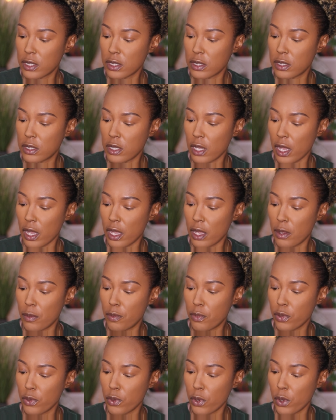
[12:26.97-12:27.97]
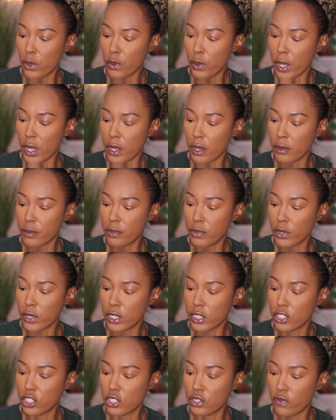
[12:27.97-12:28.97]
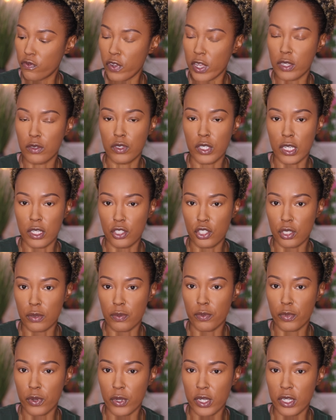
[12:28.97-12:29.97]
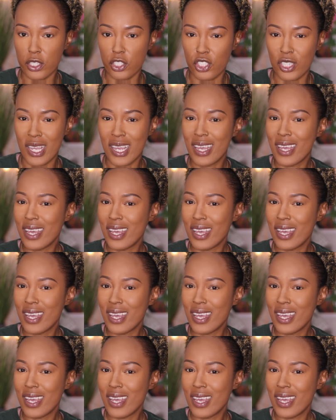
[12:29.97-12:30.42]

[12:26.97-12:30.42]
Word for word: it's a Pro Airbrush Foundation Brush.